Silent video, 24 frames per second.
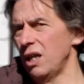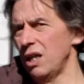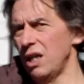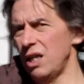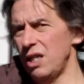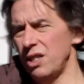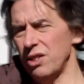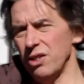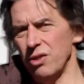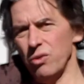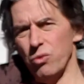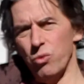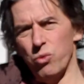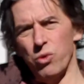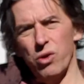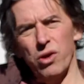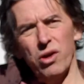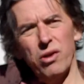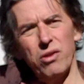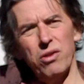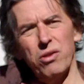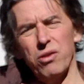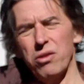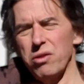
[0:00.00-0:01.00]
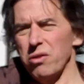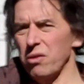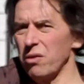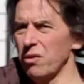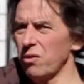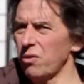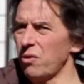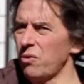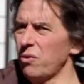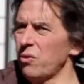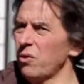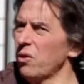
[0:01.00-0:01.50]
isn't worth
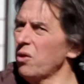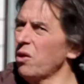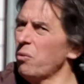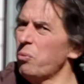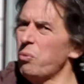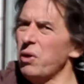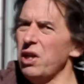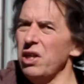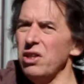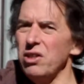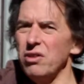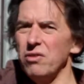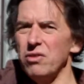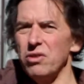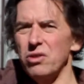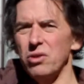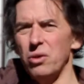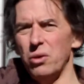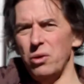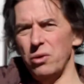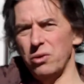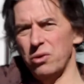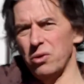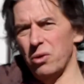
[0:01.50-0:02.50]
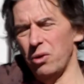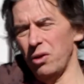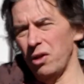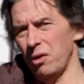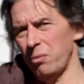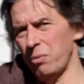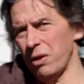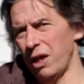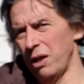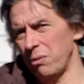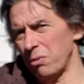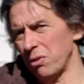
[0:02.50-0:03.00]
a piece of soiled
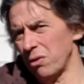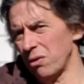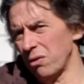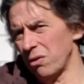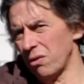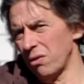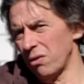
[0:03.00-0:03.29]
toilet paper.